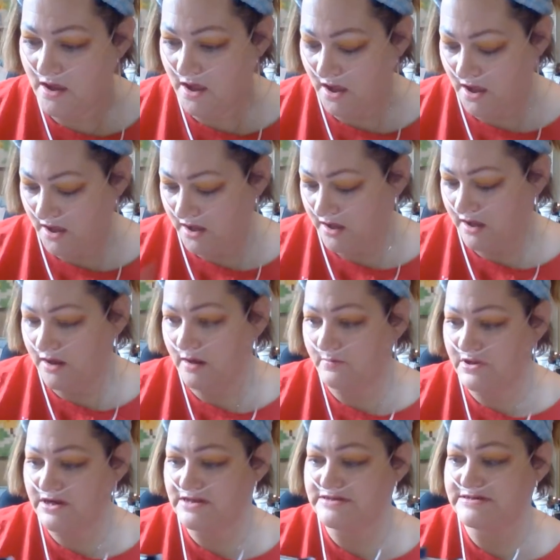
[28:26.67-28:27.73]
And I'm going
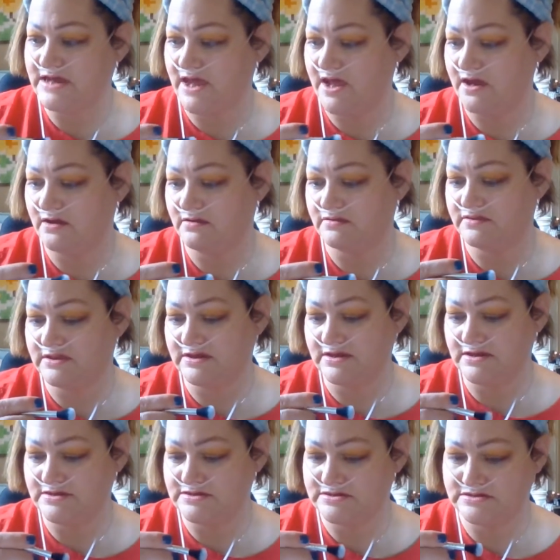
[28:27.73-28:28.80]
to take
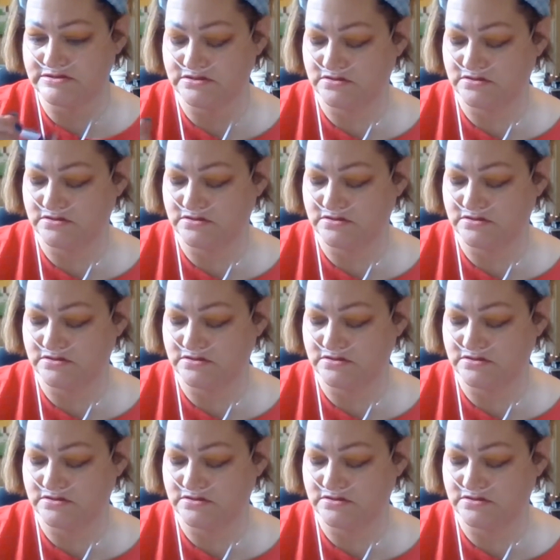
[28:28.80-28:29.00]
this